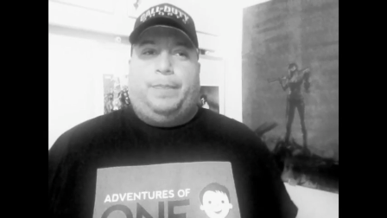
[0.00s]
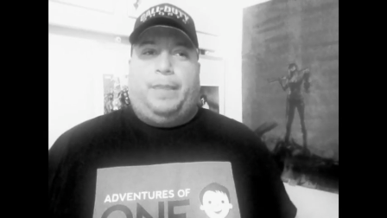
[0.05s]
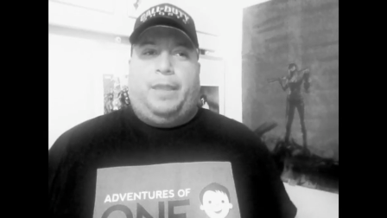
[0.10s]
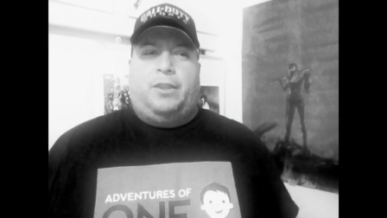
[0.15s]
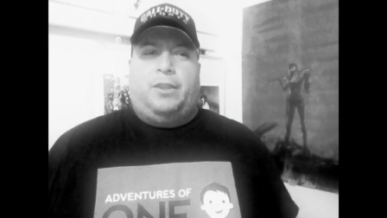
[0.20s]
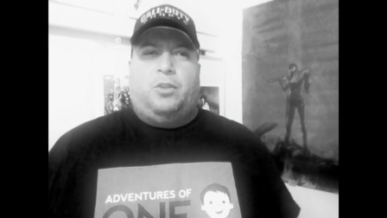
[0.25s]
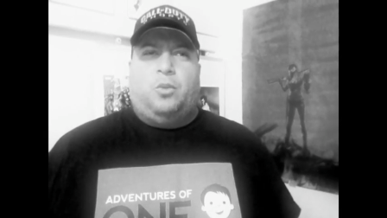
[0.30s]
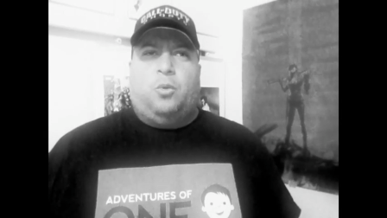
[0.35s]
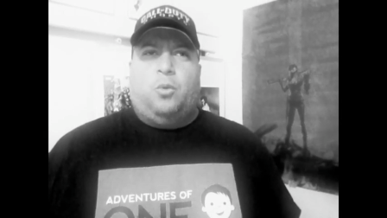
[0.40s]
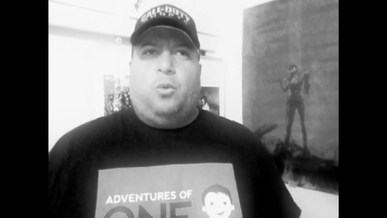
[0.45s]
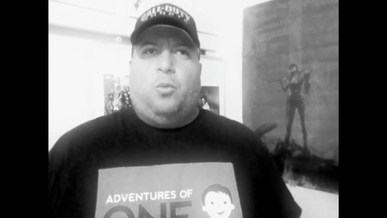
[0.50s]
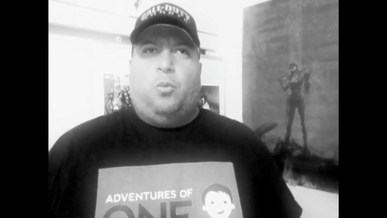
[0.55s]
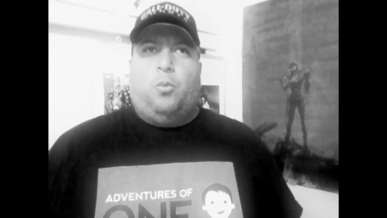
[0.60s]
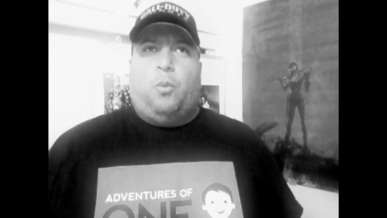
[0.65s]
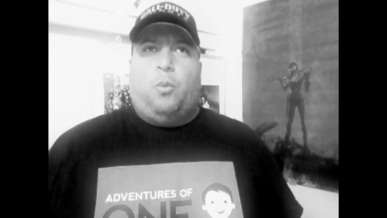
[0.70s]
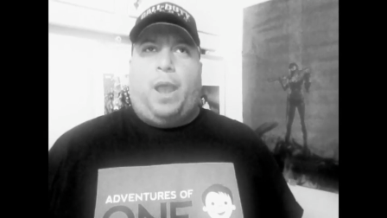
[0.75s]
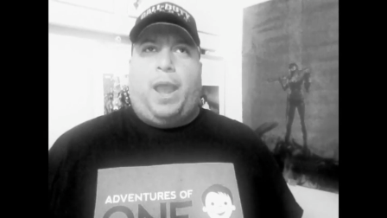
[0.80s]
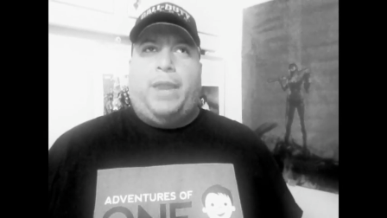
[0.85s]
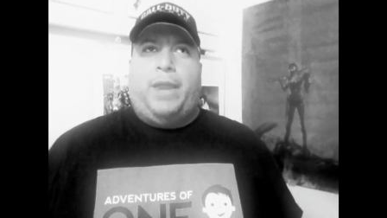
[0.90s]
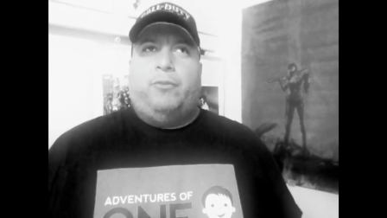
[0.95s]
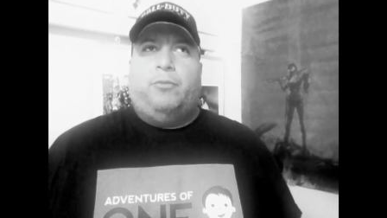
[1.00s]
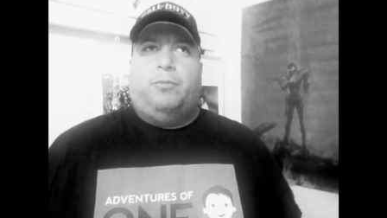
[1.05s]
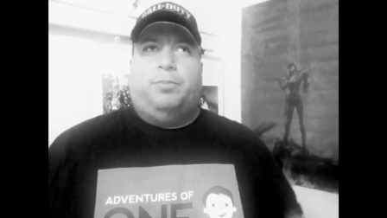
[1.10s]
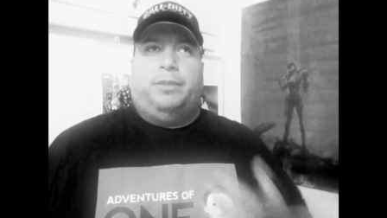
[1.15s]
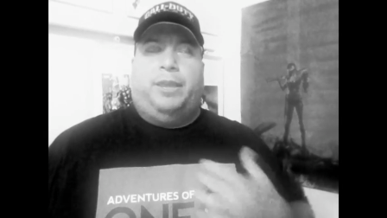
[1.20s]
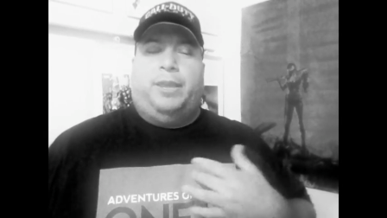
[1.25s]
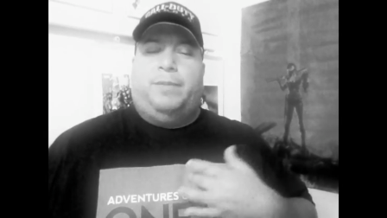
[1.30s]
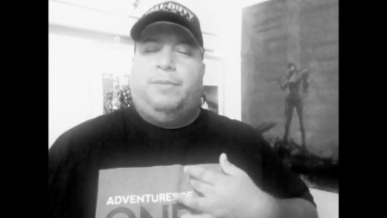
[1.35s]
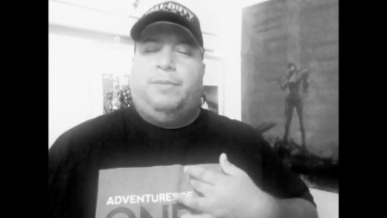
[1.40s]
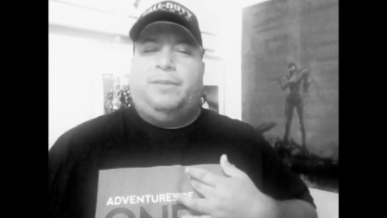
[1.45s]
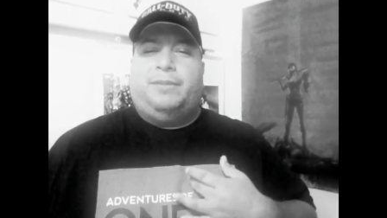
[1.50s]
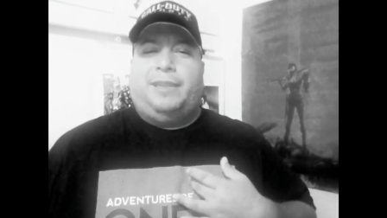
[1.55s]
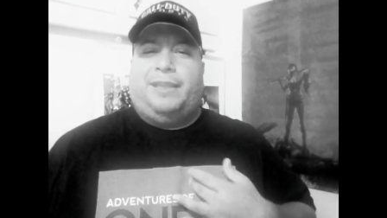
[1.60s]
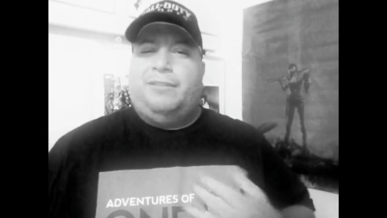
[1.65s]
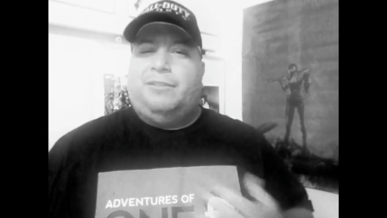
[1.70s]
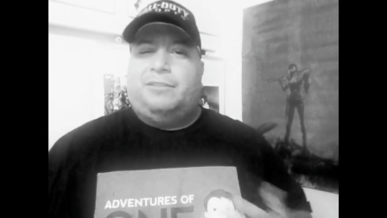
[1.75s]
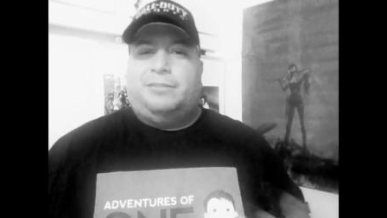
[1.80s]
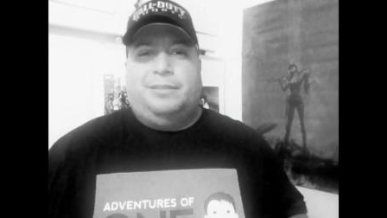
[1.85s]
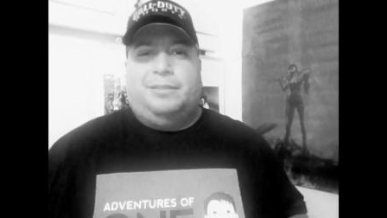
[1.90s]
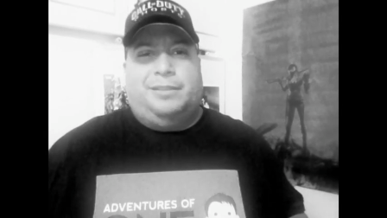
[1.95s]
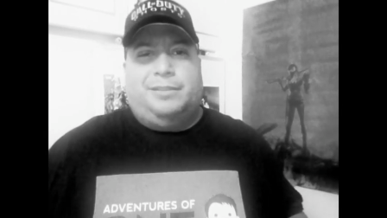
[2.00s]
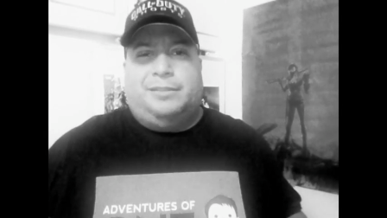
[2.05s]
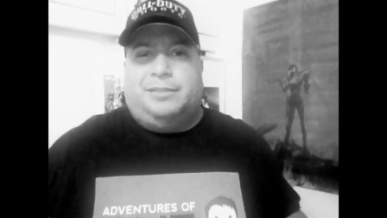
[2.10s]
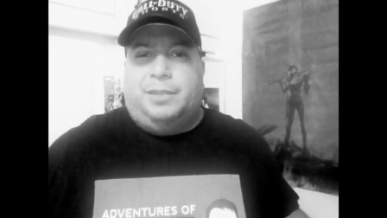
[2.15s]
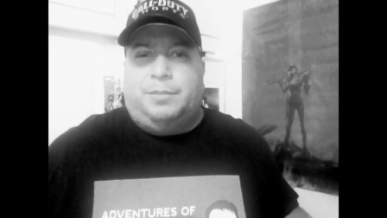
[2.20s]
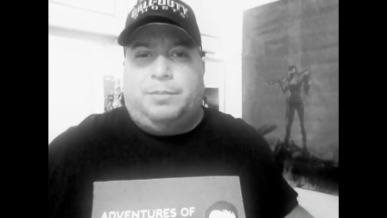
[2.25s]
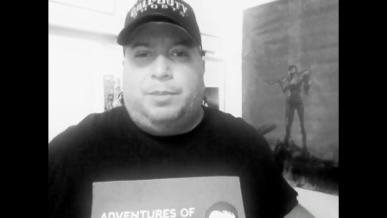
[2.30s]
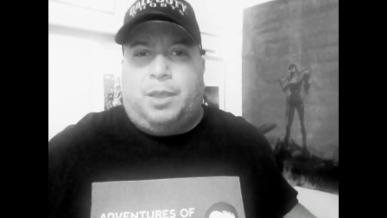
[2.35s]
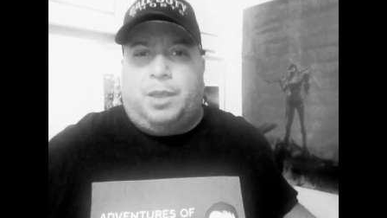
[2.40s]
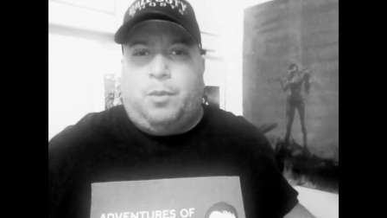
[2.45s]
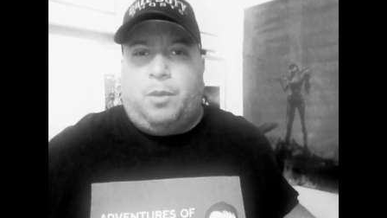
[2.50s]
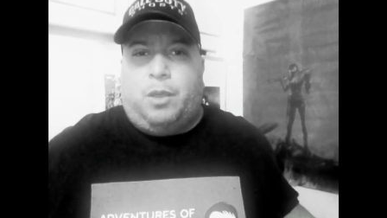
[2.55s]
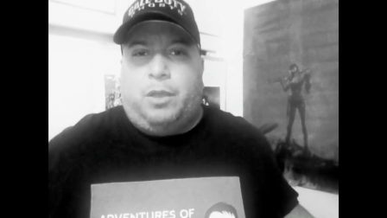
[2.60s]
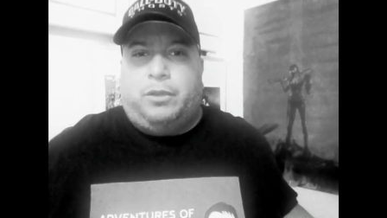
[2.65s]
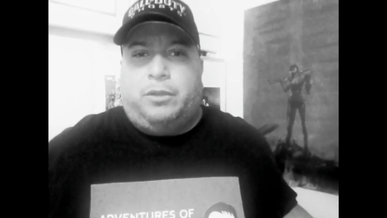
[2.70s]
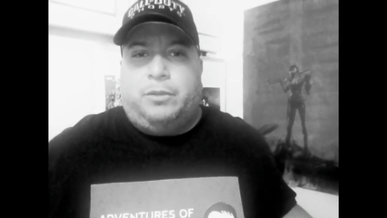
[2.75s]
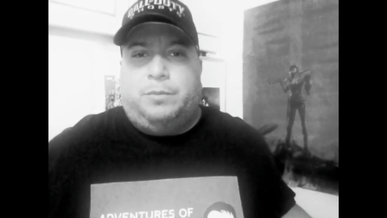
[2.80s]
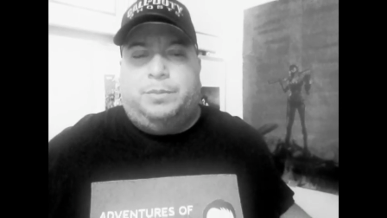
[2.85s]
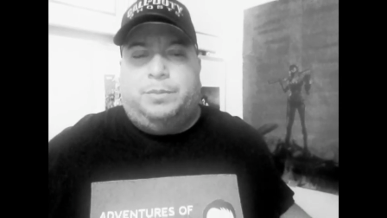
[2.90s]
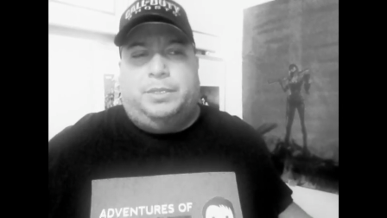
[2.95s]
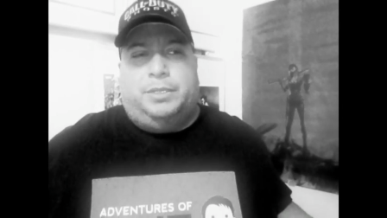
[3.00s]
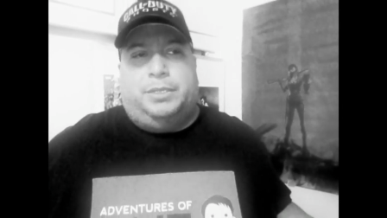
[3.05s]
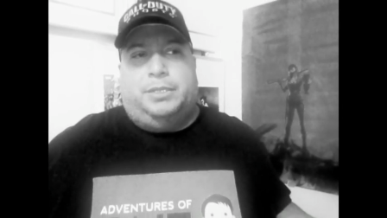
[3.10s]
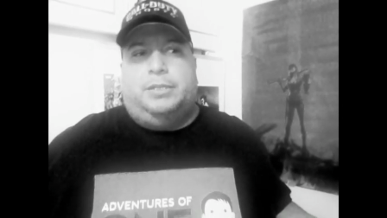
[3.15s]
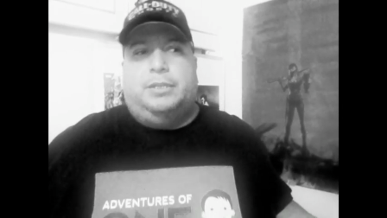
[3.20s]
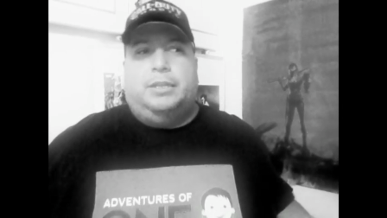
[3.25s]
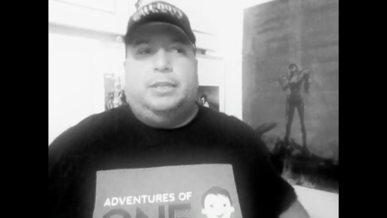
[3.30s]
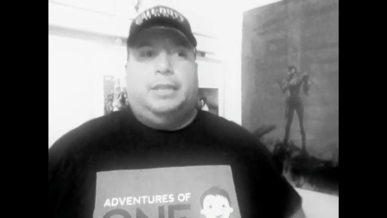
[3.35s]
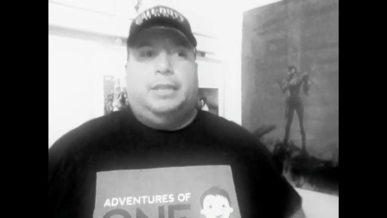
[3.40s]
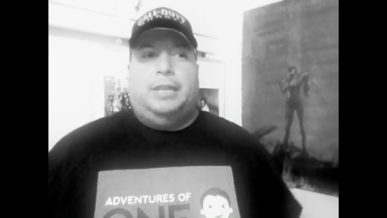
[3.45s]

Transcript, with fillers: I don't know why he would play me because I looked nothing like Paul Walker, but